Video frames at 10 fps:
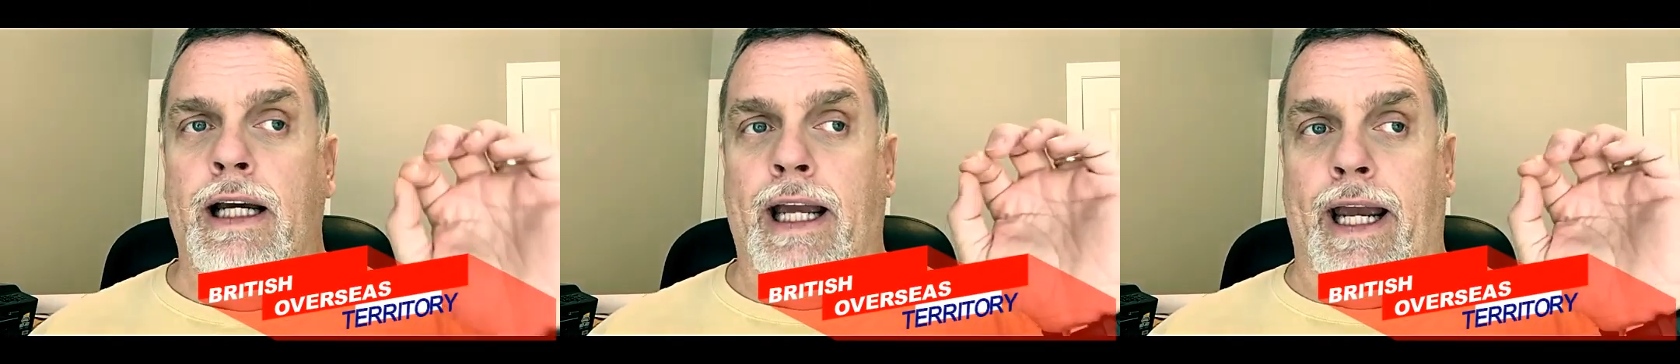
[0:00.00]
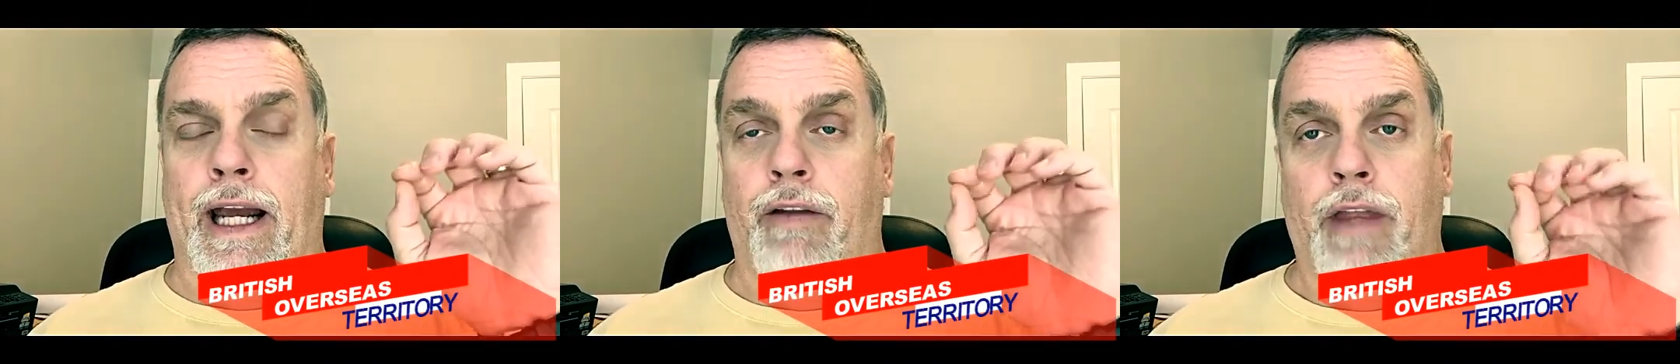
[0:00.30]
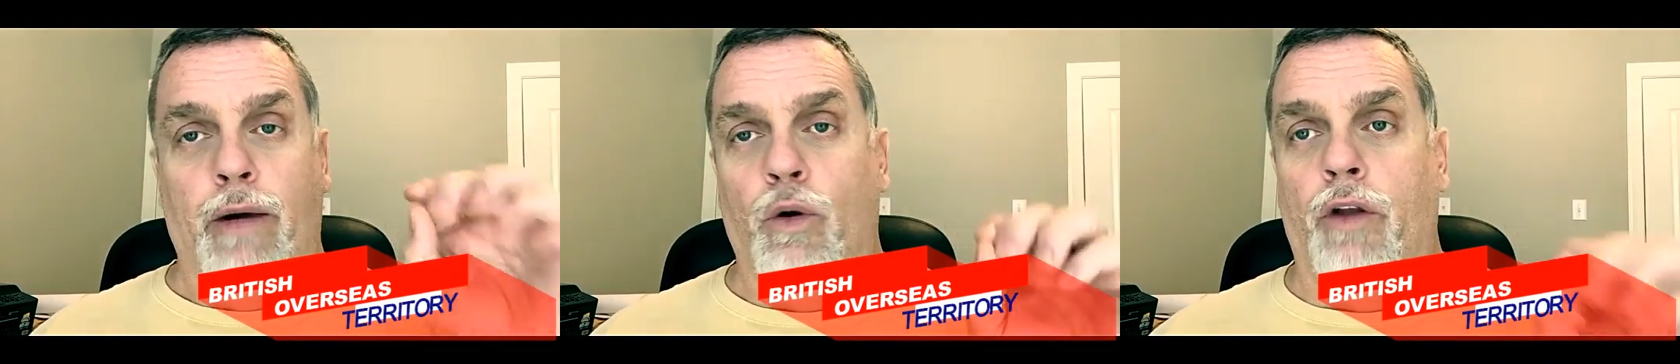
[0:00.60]
and
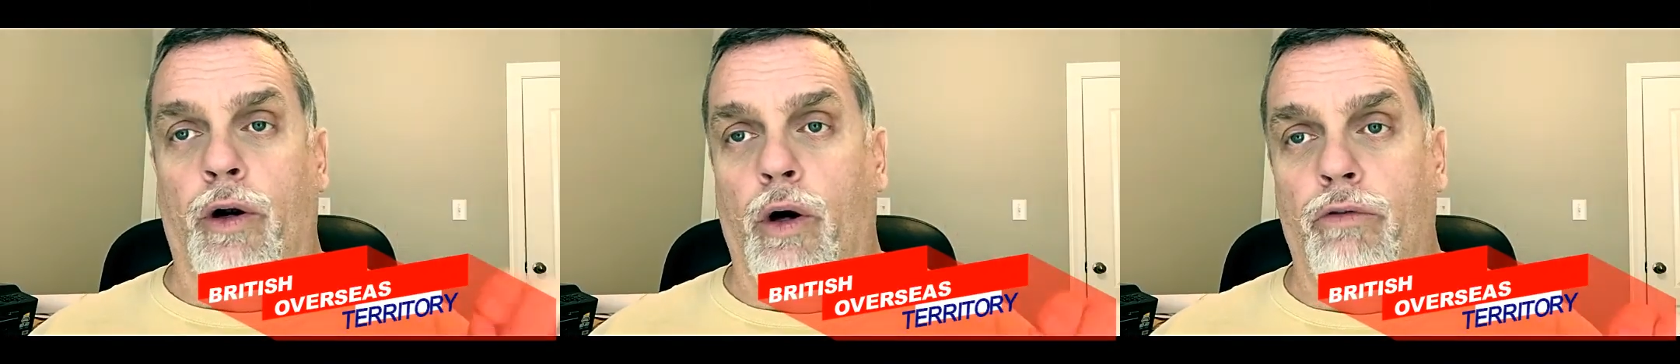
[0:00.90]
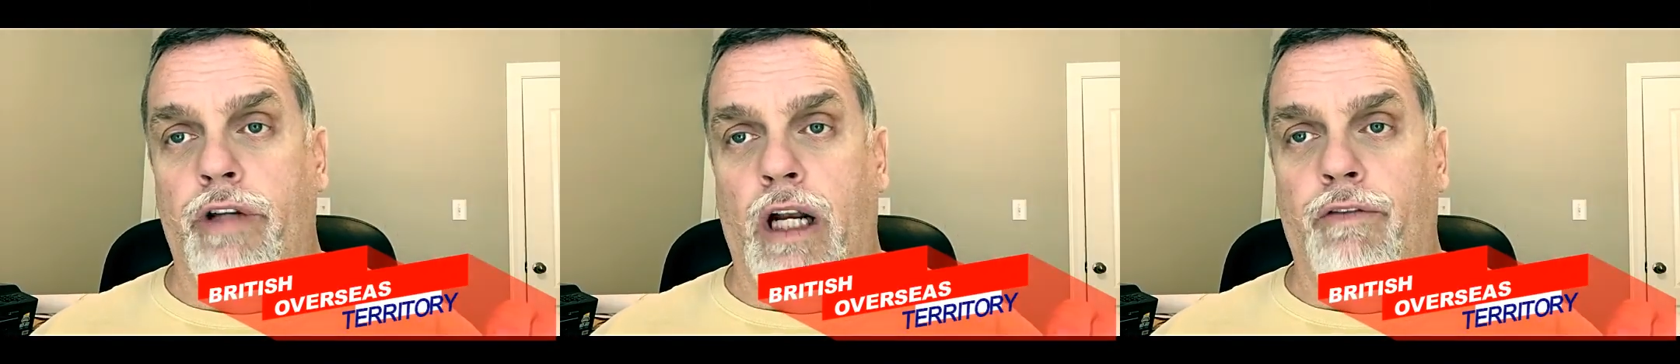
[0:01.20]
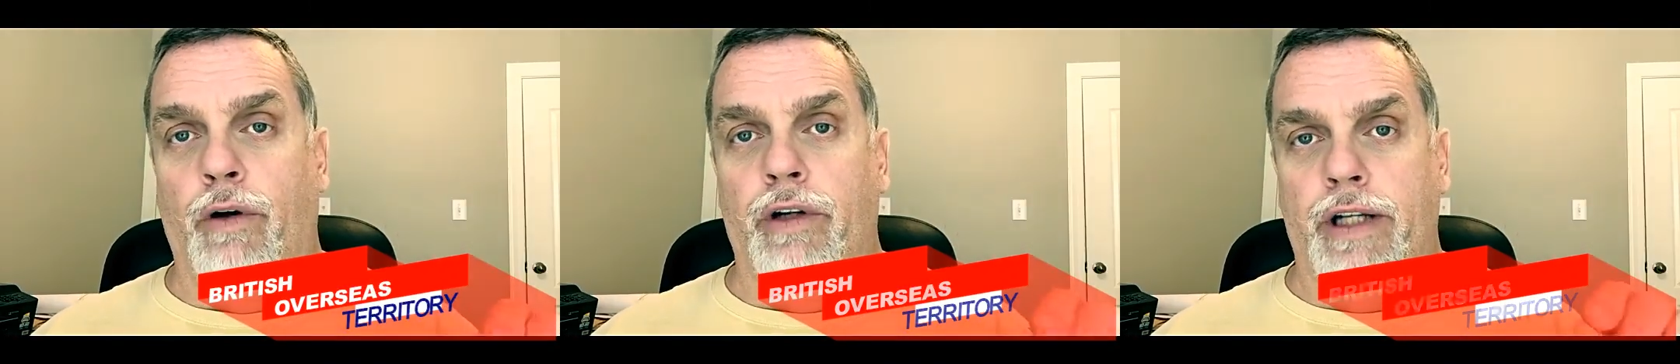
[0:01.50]
they were on their own
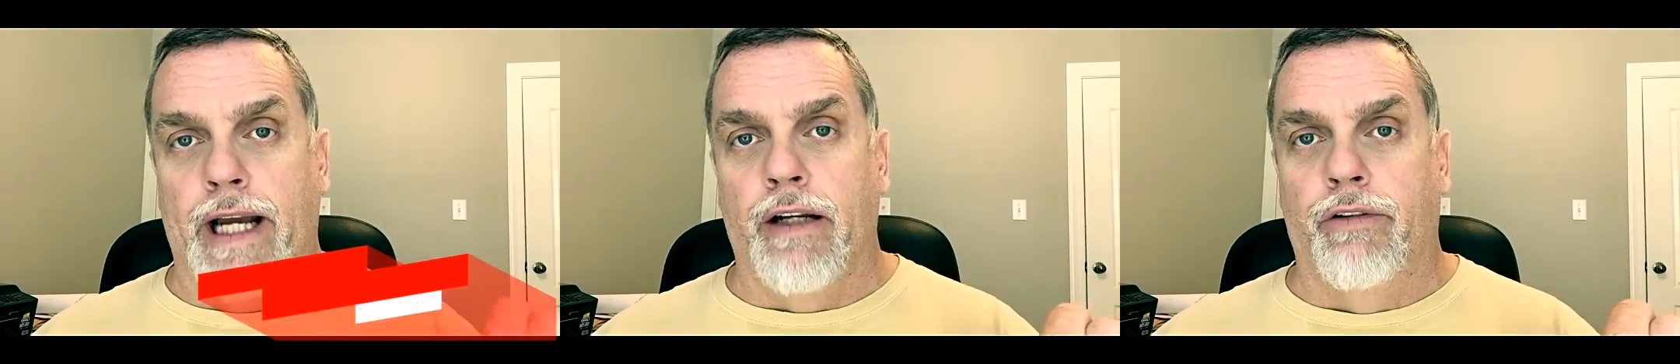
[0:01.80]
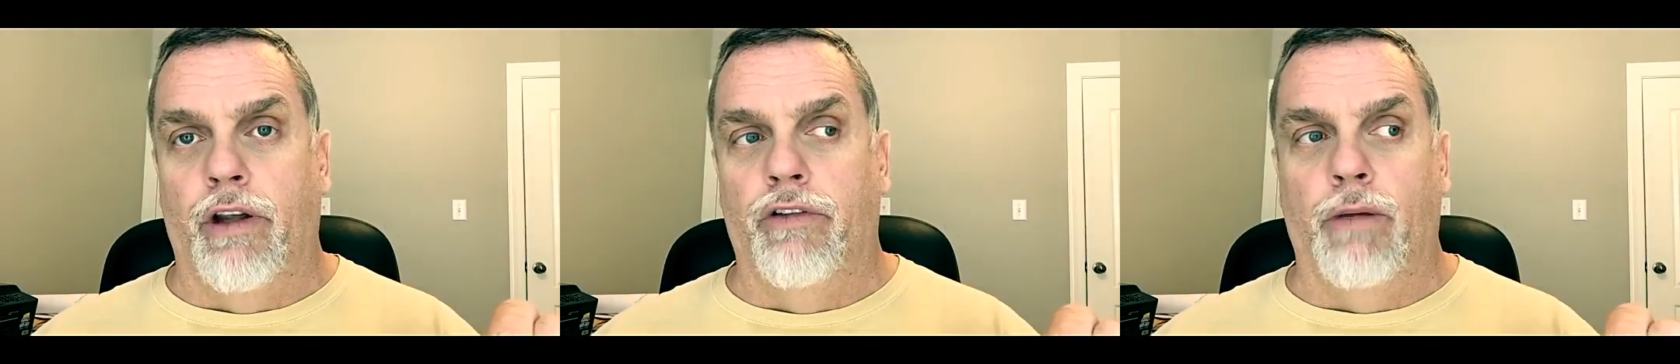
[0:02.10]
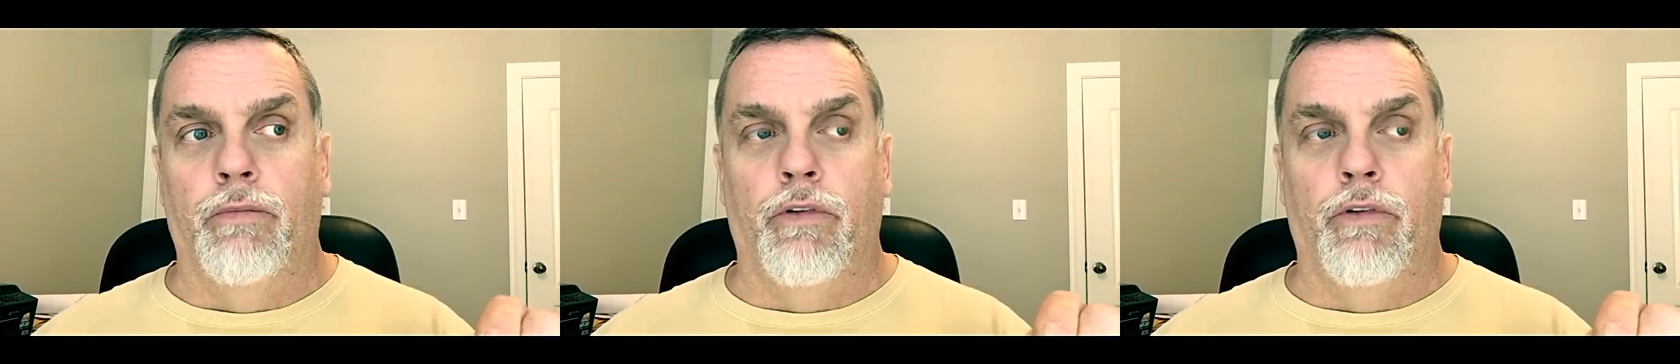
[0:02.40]
telephone and data system,